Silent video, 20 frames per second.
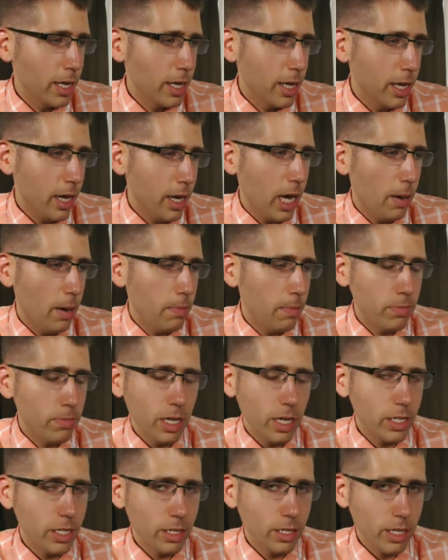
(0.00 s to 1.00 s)

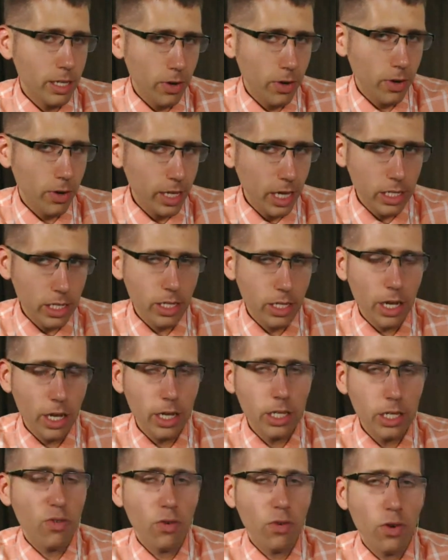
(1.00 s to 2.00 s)
done
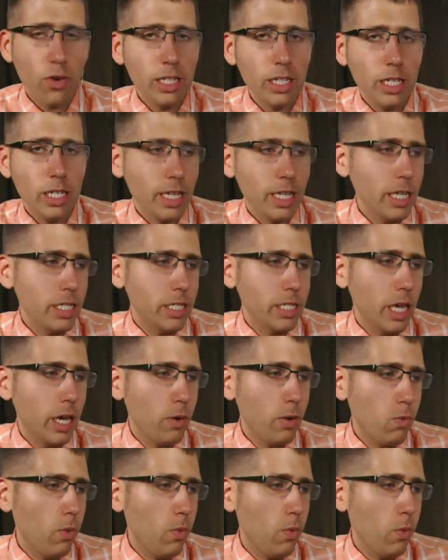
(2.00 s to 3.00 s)
tons of crazy tests on
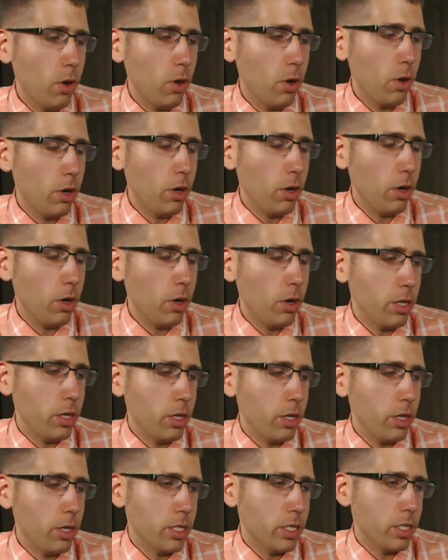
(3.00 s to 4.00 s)
what works and what
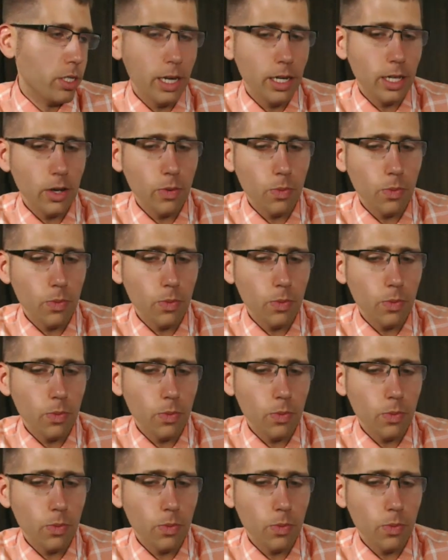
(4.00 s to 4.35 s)
doesn't, and